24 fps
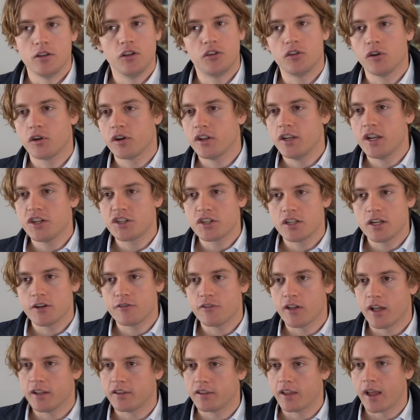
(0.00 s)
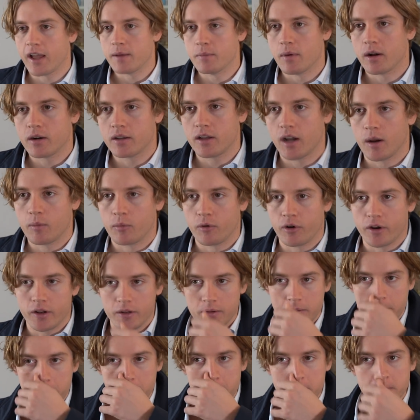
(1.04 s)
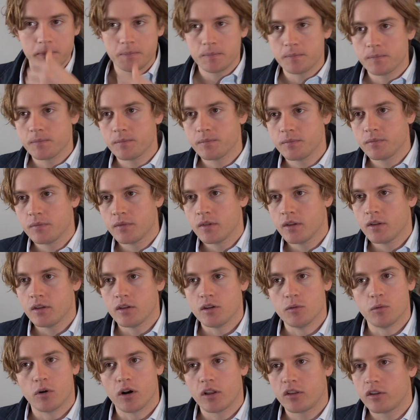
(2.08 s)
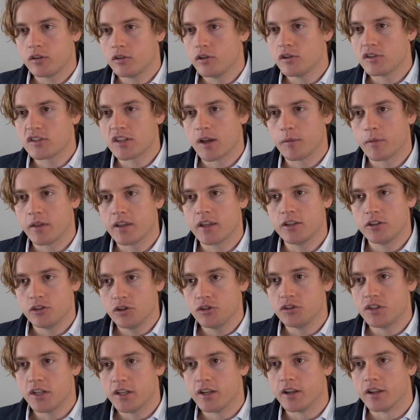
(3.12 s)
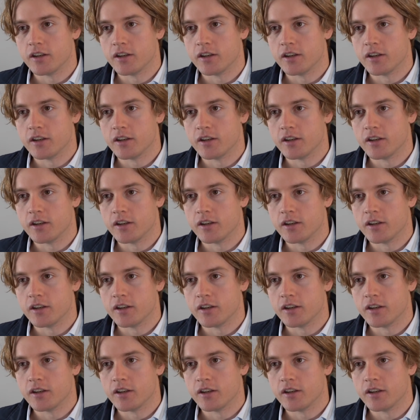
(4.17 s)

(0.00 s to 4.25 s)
You took initiative that day, Montgomery. You wanted to do something and you did